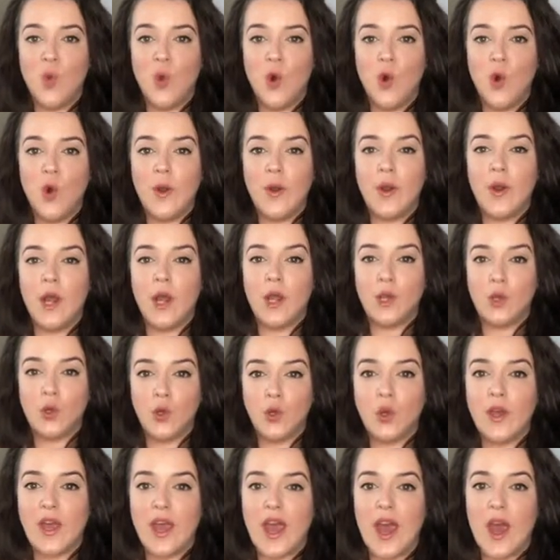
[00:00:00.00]
worn a
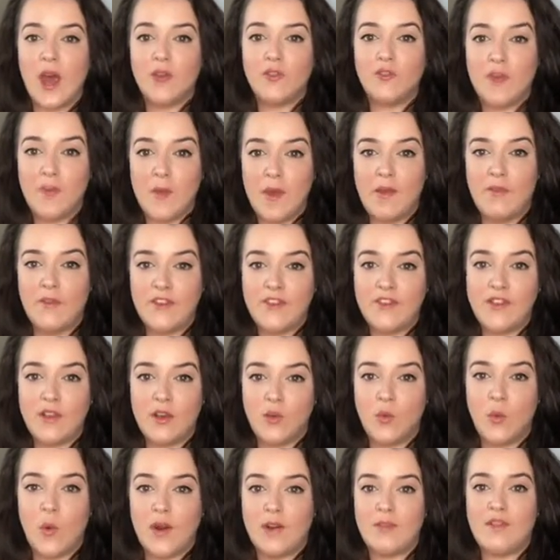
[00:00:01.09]
look out from every
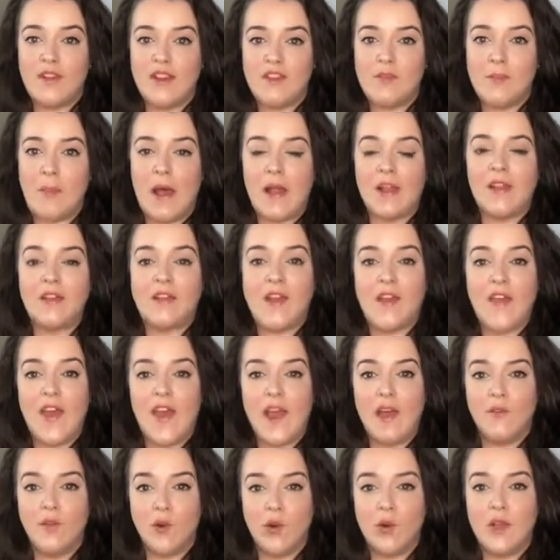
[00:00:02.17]
single one of these palettes, and they
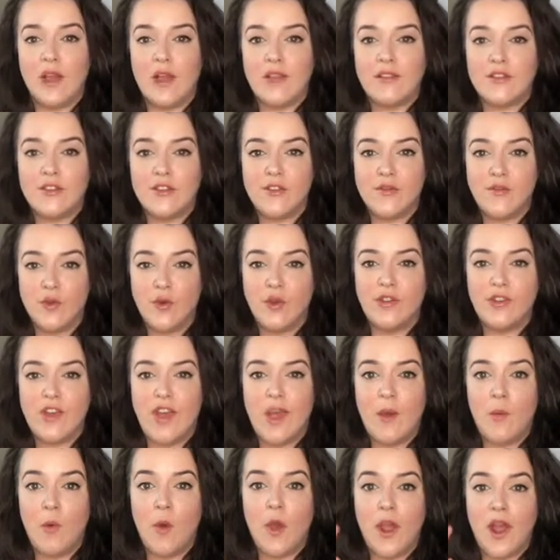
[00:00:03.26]
have all lasted a full day
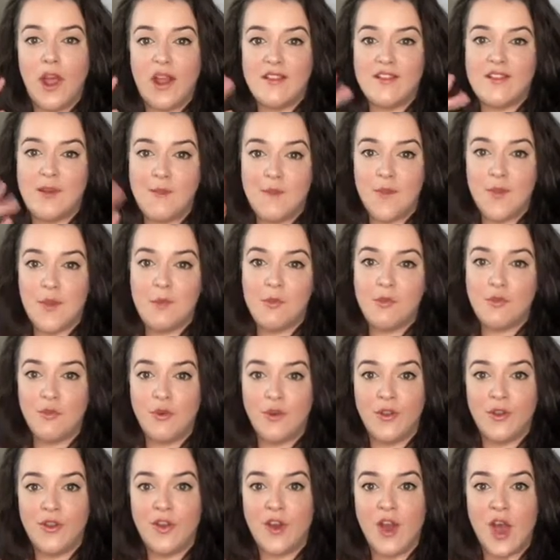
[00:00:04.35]
at work, and some of them
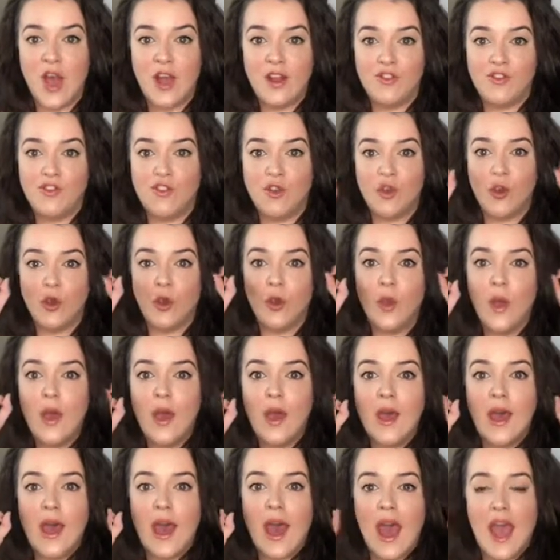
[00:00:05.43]
through to the night. So
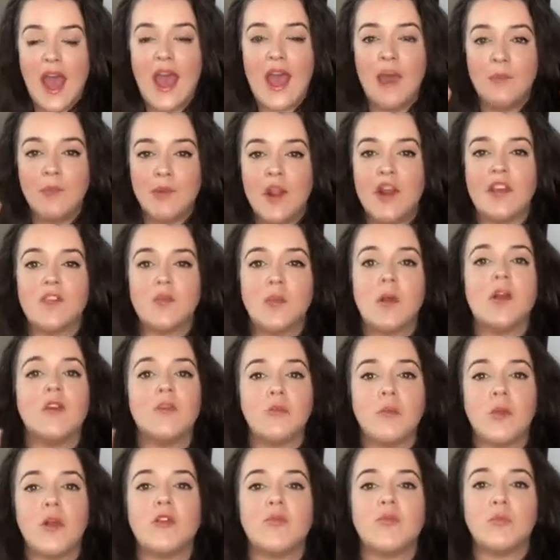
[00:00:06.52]
A+++
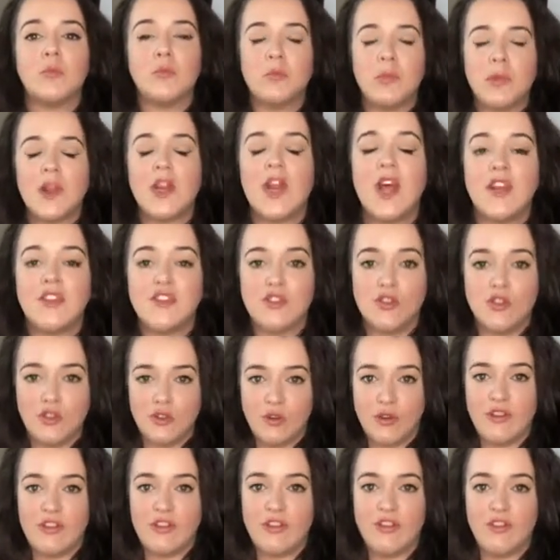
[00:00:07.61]

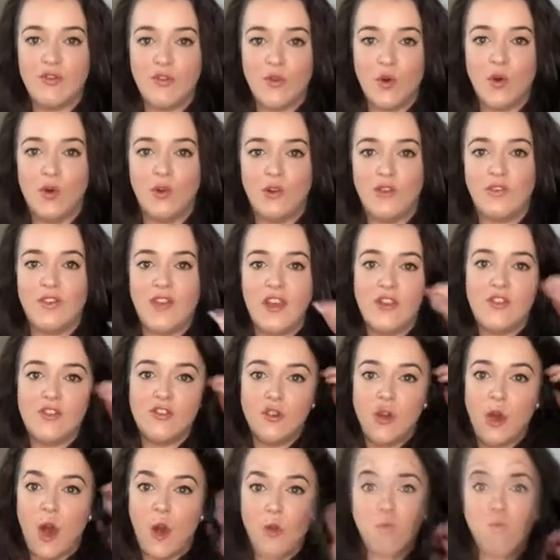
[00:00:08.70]
choices for all of these. So